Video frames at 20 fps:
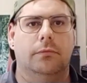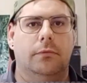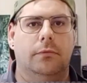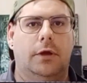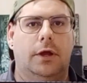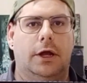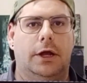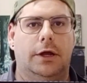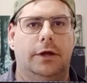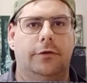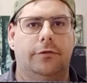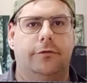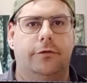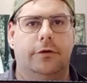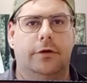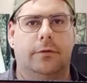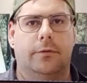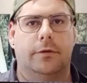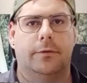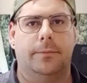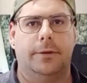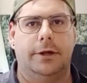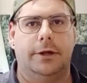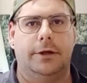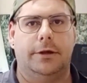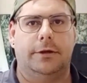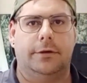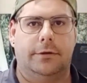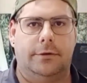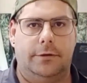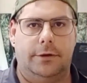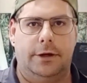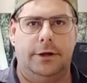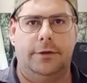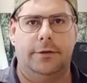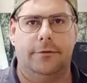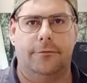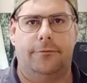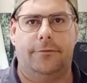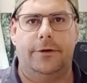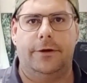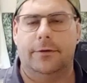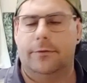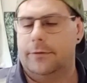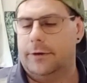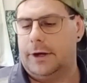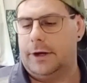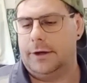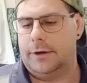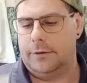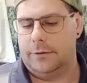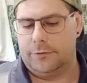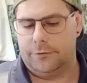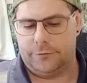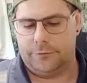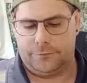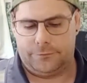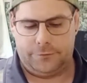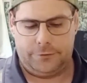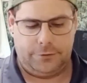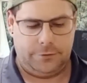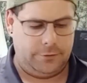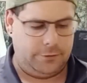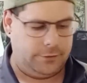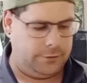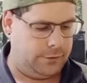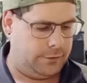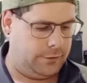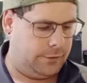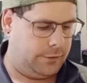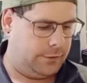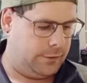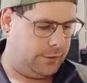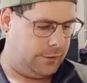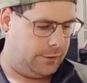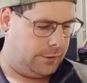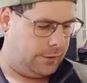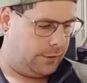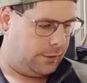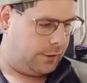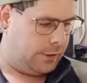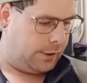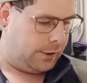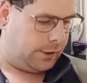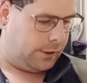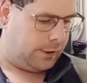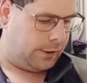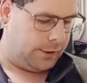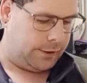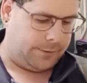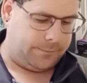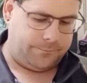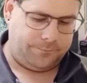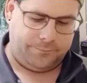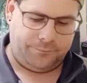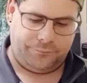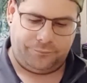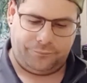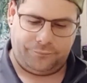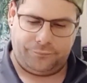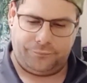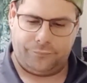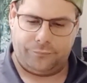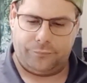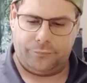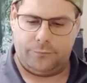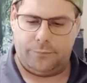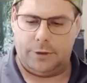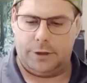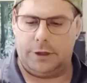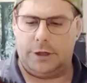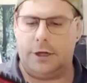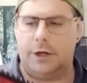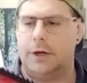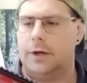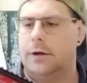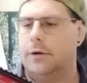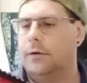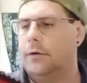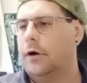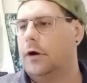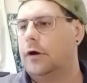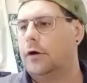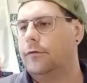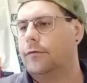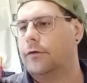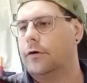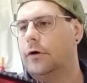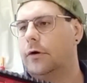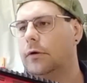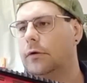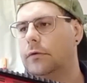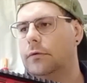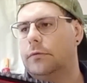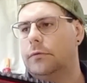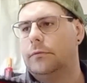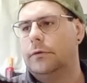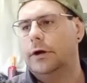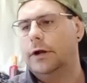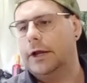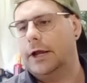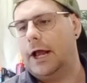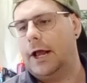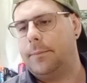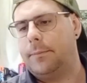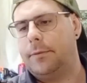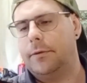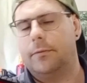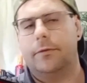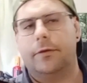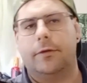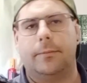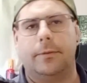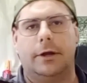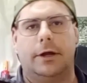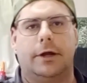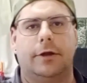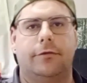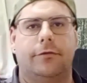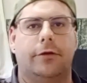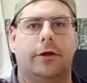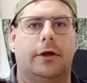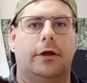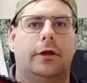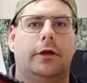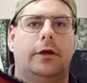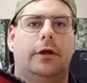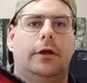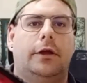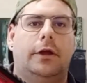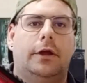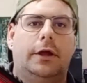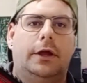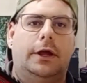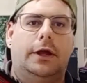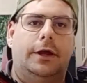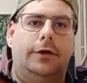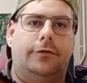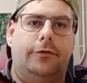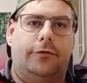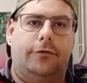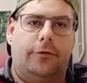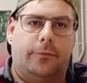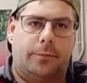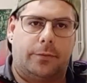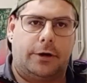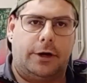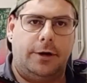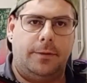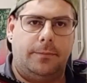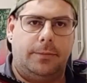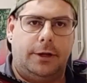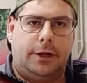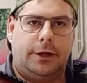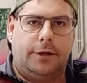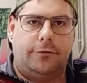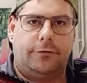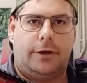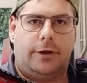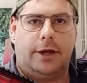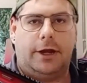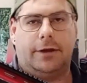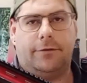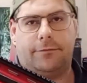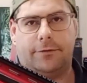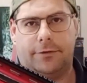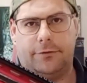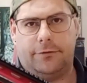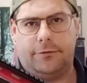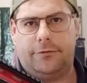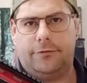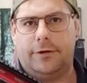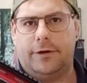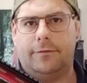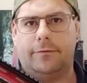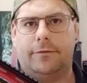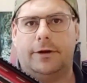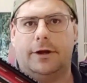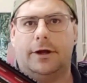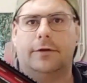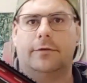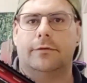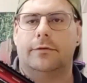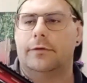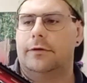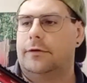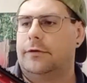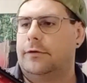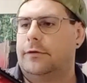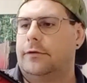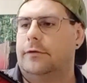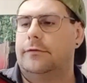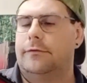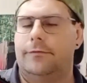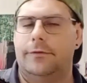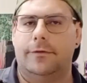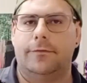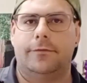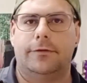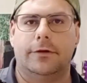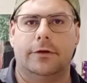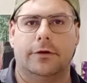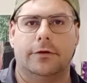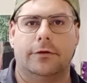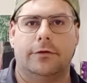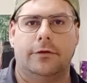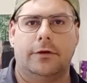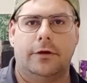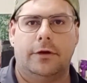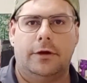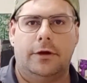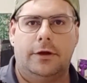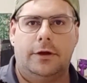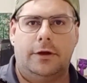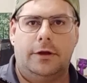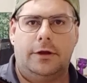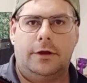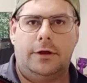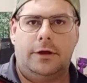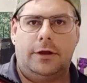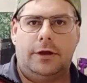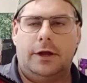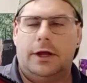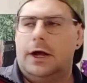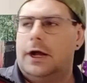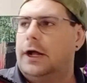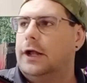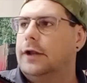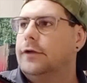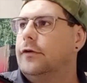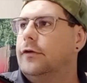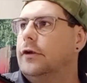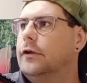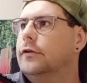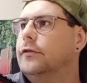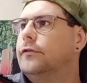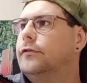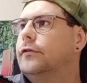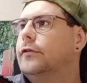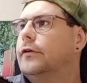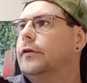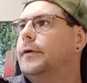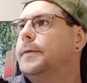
as you don't want to be in the field and lose a few. But yeah, overall, really happy with the blaster. It's a Supreme blaster, and for $750 odd dollars,